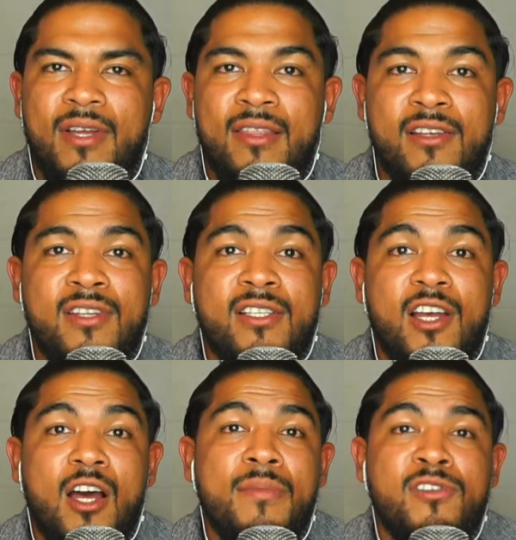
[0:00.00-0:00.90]
There's an
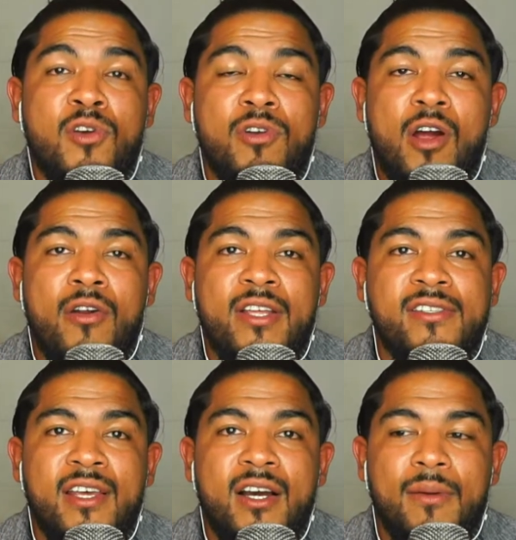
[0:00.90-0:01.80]
autonomous zone already
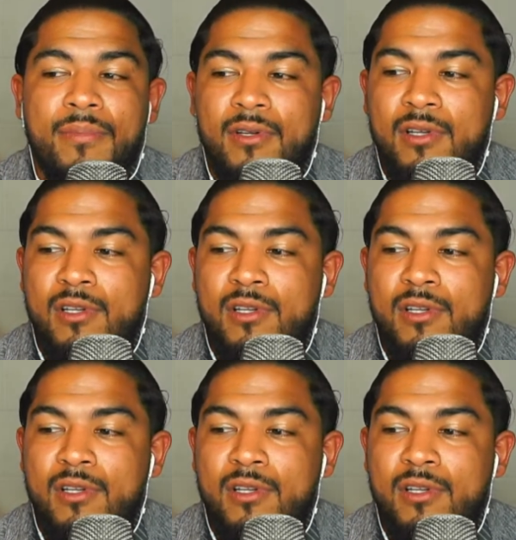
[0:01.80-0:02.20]
set up.